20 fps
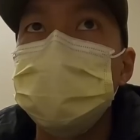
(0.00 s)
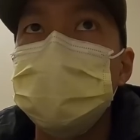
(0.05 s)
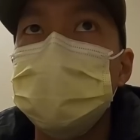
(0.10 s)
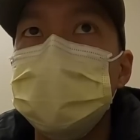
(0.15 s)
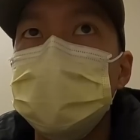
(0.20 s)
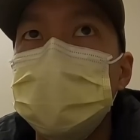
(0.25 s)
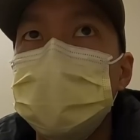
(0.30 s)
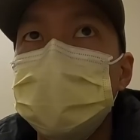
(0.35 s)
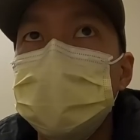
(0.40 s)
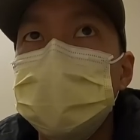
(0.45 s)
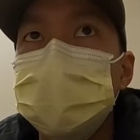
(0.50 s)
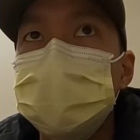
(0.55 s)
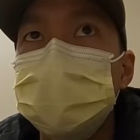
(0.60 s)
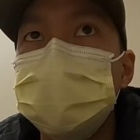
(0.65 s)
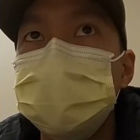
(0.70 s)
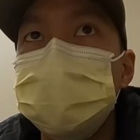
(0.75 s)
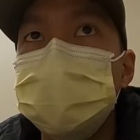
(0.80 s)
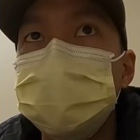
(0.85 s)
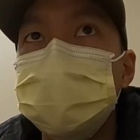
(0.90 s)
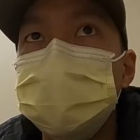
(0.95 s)
it's like
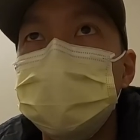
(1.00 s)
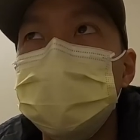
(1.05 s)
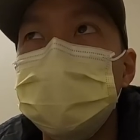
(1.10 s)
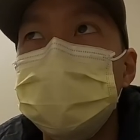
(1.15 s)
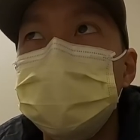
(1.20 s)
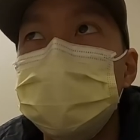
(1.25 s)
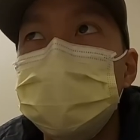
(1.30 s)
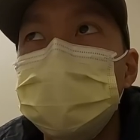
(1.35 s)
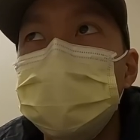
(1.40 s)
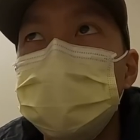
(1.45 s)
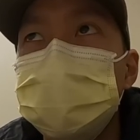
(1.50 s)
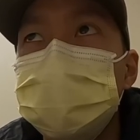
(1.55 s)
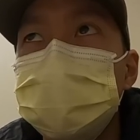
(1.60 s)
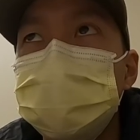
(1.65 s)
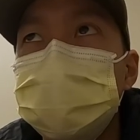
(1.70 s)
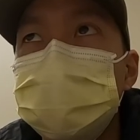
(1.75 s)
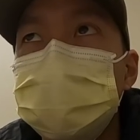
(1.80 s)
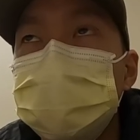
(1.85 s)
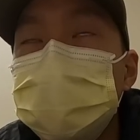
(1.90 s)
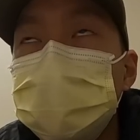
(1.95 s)

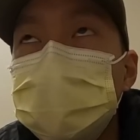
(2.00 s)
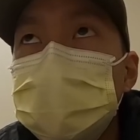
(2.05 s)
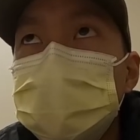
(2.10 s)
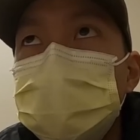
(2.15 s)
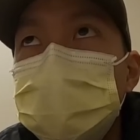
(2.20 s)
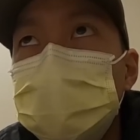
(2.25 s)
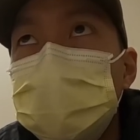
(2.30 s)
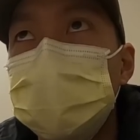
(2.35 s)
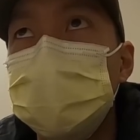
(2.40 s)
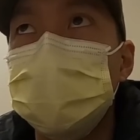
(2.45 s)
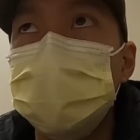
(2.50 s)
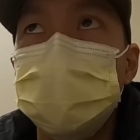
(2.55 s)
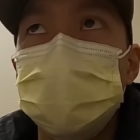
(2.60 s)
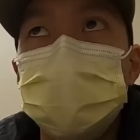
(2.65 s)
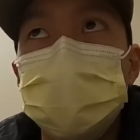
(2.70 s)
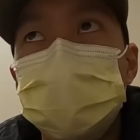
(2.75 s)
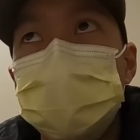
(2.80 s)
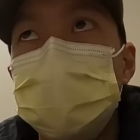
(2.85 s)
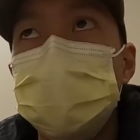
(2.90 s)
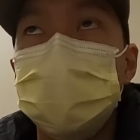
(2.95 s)
before
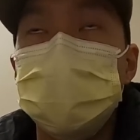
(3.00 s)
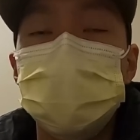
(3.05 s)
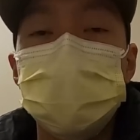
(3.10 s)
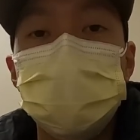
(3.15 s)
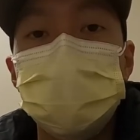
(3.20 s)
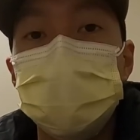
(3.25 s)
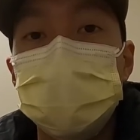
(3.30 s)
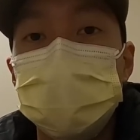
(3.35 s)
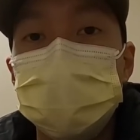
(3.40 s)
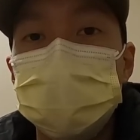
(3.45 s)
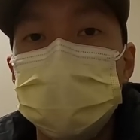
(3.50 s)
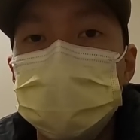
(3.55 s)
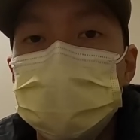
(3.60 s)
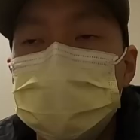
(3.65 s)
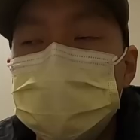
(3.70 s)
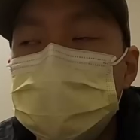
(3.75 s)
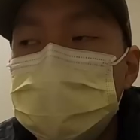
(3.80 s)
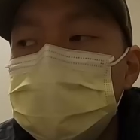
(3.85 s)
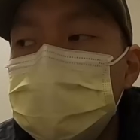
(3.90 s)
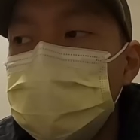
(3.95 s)
30 to 40 minutes
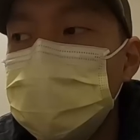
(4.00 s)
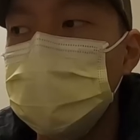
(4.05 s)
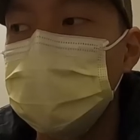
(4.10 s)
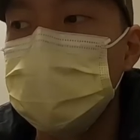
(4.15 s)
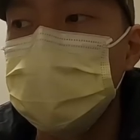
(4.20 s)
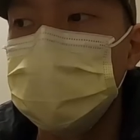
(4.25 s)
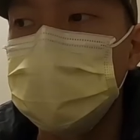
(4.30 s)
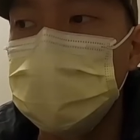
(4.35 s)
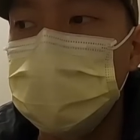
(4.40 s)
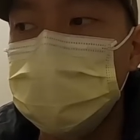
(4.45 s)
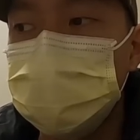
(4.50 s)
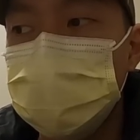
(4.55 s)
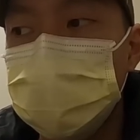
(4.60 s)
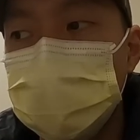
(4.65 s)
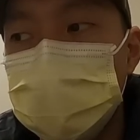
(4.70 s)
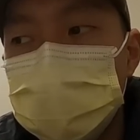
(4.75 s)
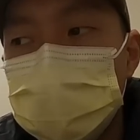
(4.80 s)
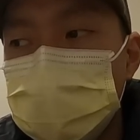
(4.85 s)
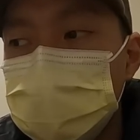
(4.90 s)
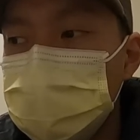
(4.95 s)
surgery. Then after
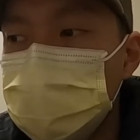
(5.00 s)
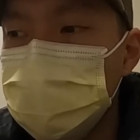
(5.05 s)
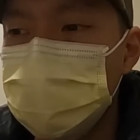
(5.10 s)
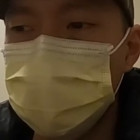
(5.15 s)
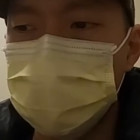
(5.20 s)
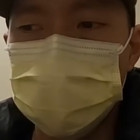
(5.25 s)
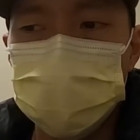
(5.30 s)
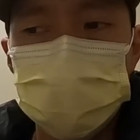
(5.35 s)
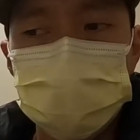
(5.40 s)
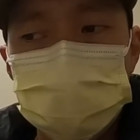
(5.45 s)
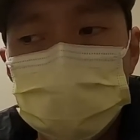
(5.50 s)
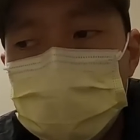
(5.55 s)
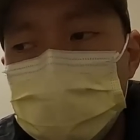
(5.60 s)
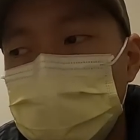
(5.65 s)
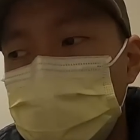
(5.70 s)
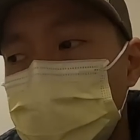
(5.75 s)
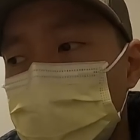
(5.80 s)
that, they said like 30 to